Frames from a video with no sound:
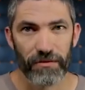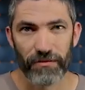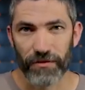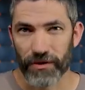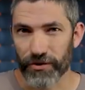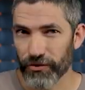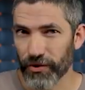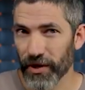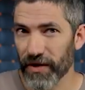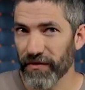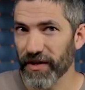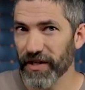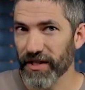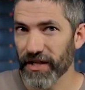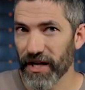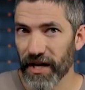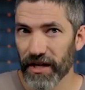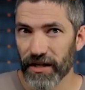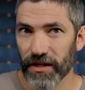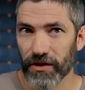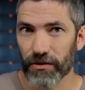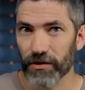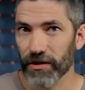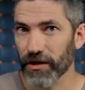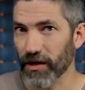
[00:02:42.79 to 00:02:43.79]
retrieving
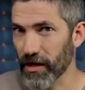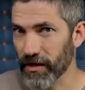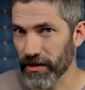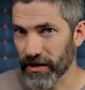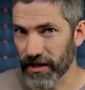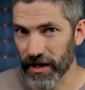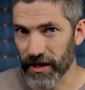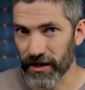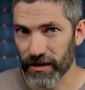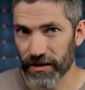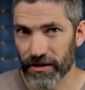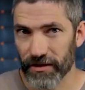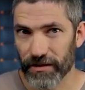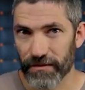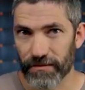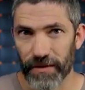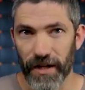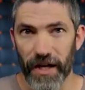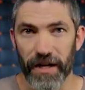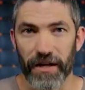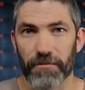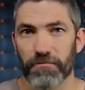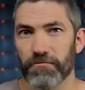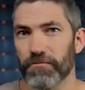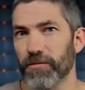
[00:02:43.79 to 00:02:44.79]
data or context, like